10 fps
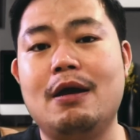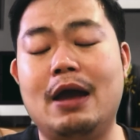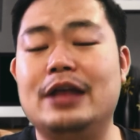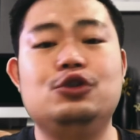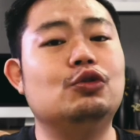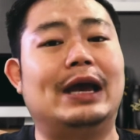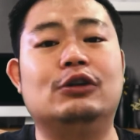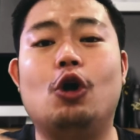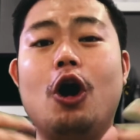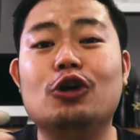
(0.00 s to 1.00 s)
and you can
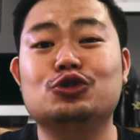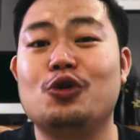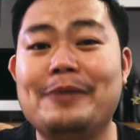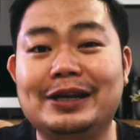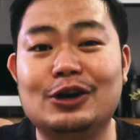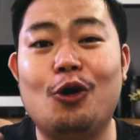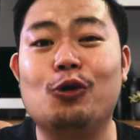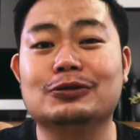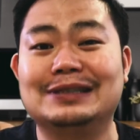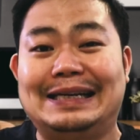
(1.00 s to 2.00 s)
automate the
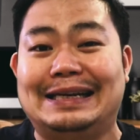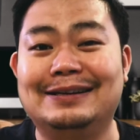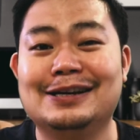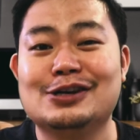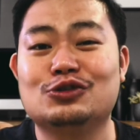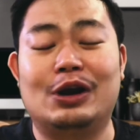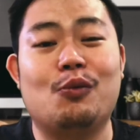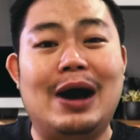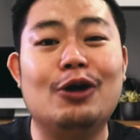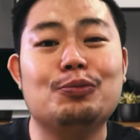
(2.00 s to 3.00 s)
whole thing so that
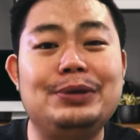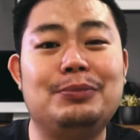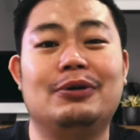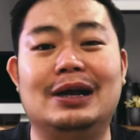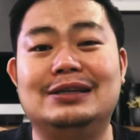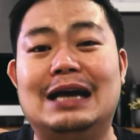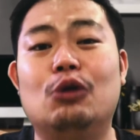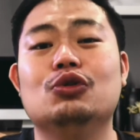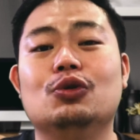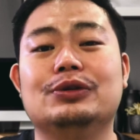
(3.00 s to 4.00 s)
while people are
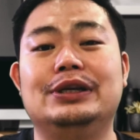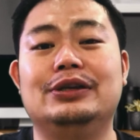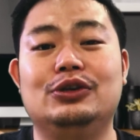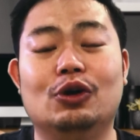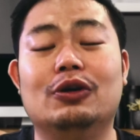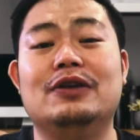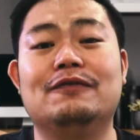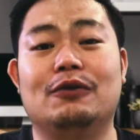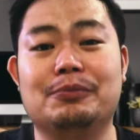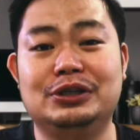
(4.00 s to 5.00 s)
downloading your
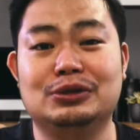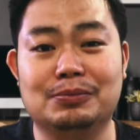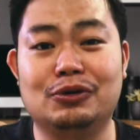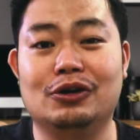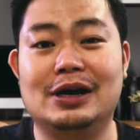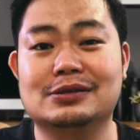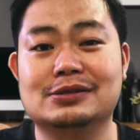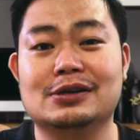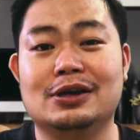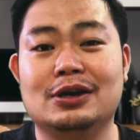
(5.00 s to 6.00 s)
information
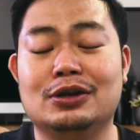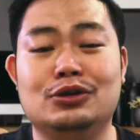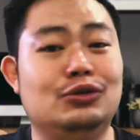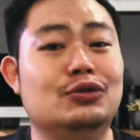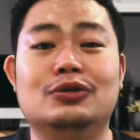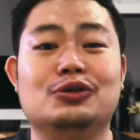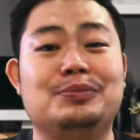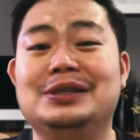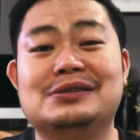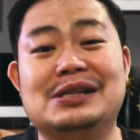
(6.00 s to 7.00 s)
products, you could
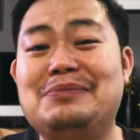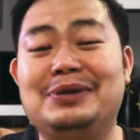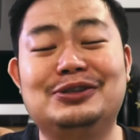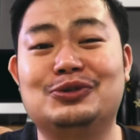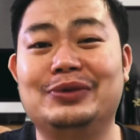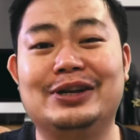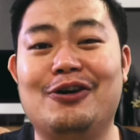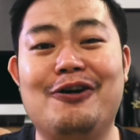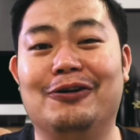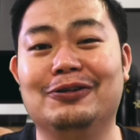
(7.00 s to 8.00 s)
be sleeping through it
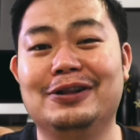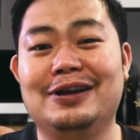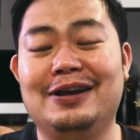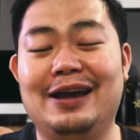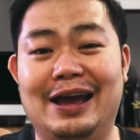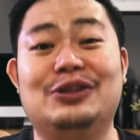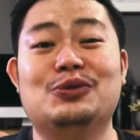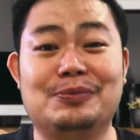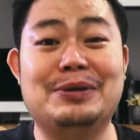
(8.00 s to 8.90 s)
all and you will be